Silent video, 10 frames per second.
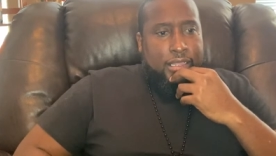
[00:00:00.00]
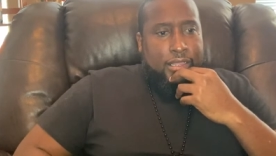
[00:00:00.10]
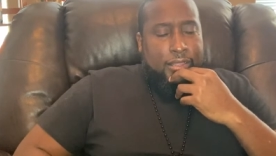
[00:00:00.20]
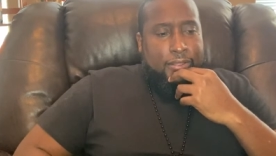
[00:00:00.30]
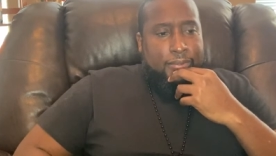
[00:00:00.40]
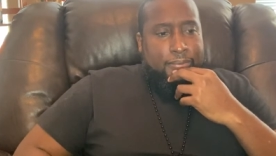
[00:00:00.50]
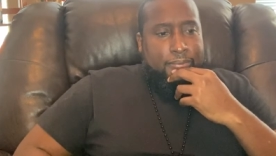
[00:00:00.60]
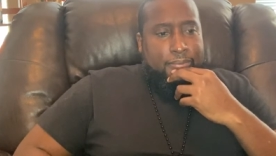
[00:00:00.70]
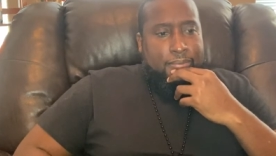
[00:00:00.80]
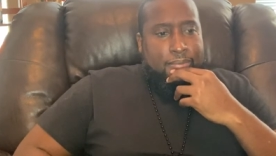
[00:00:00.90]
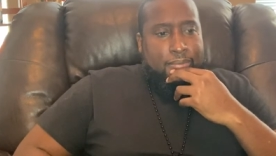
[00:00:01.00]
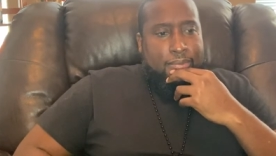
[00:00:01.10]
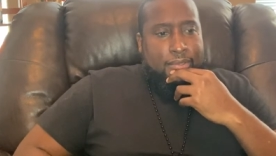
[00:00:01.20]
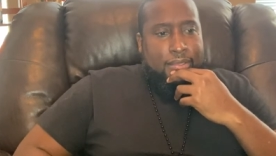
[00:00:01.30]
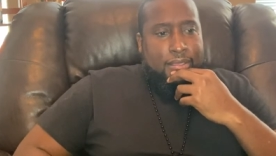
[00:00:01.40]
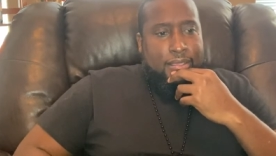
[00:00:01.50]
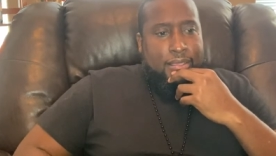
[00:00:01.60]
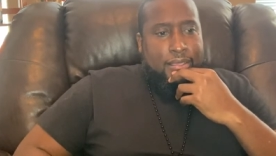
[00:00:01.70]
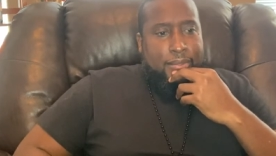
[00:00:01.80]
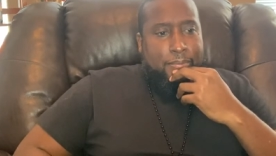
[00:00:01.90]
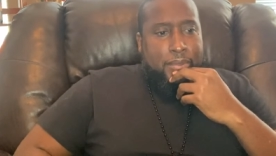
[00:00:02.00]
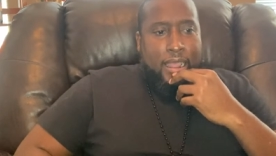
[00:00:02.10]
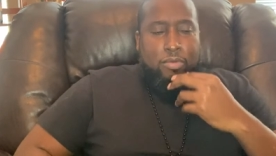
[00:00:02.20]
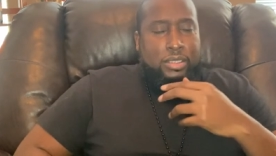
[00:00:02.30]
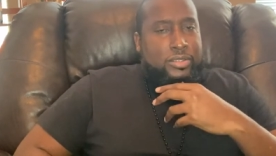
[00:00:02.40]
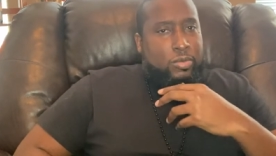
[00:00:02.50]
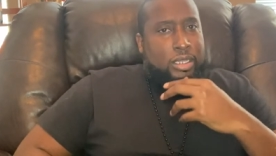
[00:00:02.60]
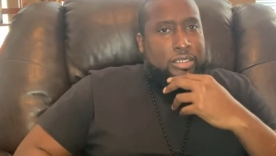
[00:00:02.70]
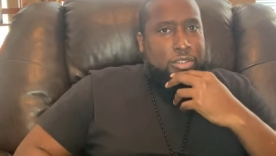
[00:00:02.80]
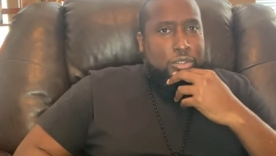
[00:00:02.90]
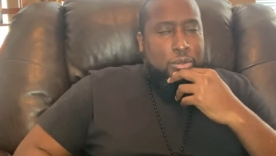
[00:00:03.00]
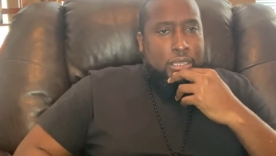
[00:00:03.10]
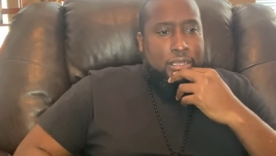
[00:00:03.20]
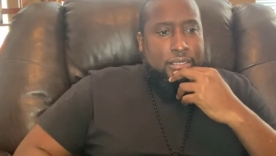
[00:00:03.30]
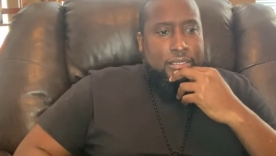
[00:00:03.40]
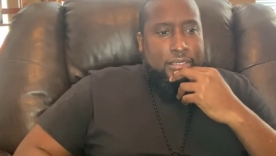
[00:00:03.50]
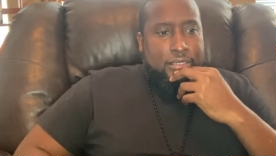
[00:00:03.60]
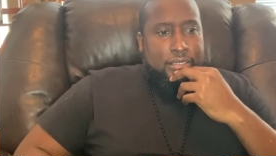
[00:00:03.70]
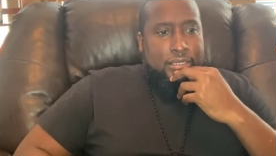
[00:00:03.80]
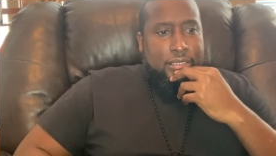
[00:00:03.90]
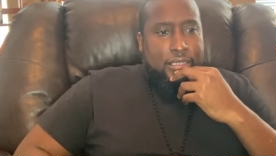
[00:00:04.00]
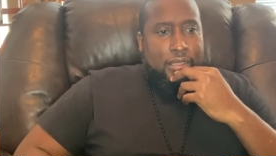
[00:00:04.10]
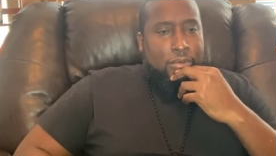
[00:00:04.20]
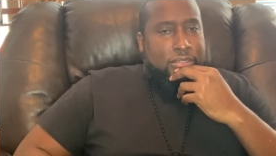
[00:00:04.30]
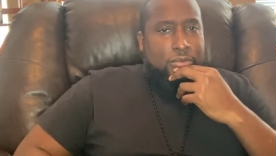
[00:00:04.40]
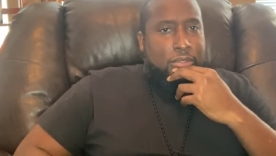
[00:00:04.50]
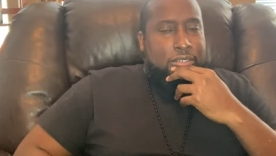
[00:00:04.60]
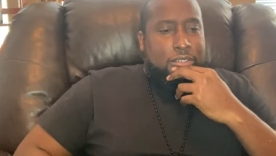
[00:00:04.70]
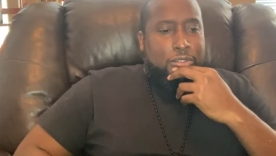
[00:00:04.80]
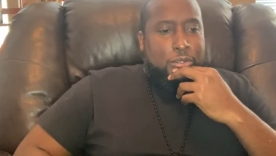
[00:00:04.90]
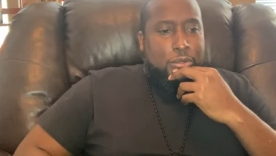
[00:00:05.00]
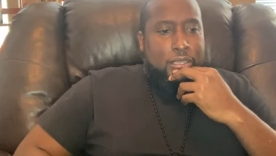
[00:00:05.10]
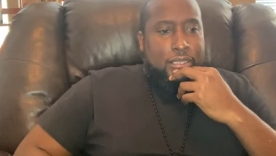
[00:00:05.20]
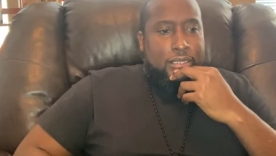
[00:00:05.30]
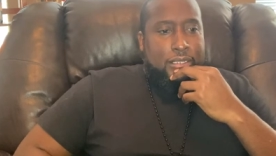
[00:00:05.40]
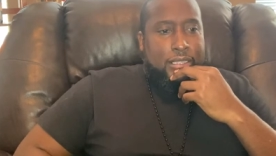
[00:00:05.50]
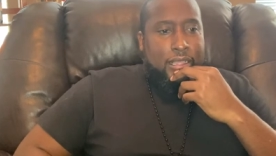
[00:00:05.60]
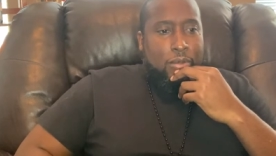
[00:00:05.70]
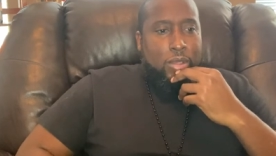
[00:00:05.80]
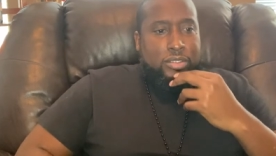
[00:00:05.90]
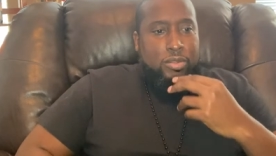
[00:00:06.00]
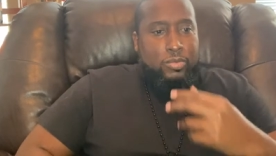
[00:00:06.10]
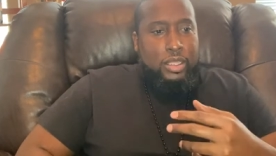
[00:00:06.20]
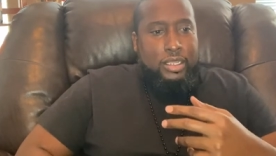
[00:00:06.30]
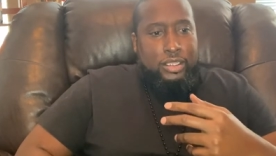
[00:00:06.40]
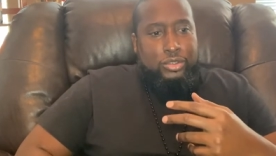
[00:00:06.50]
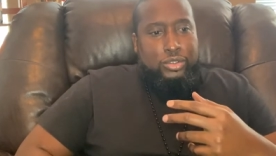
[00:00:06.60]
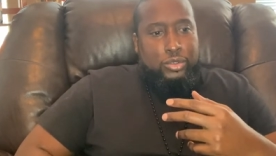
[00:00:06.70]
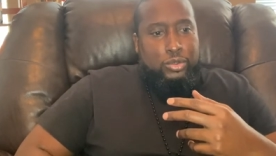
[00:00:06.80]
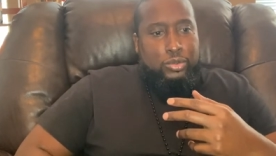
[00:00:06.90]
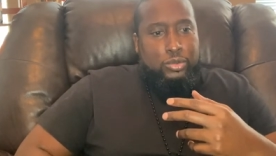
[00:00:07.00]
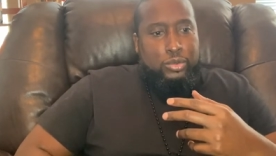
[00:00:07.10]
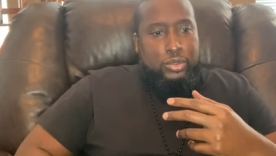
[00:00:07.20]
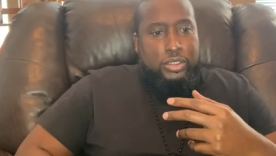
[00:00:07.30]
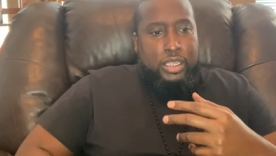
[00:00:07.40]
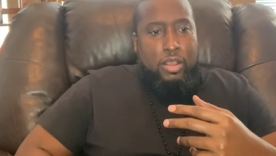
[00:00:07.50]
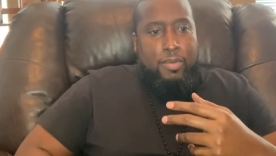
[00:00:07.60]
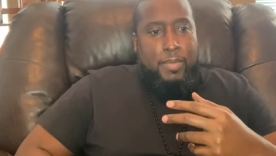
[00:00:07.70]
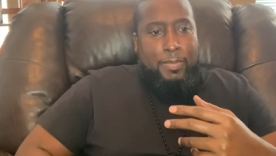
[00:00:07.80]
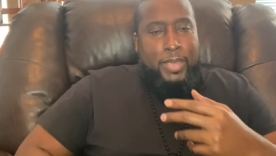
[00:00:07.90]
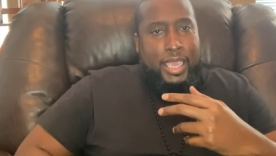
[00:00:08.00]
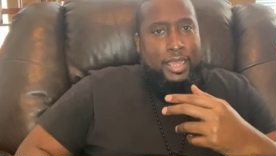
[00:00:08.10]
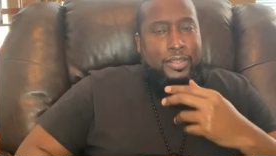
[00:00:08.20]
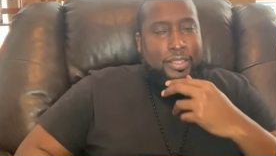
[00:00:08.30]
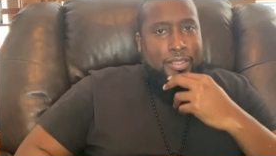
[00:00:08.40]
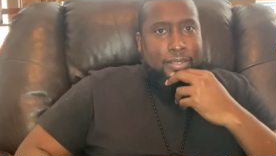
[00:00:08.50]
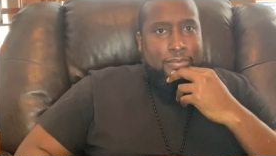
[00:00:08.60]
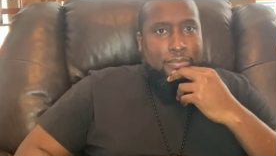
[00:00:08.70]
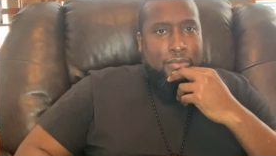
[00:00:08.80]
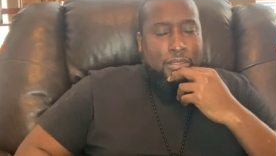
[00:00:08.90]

But I wasn't willing to do it. I wasn't willing to do it. I wasn't willing to sell my manhood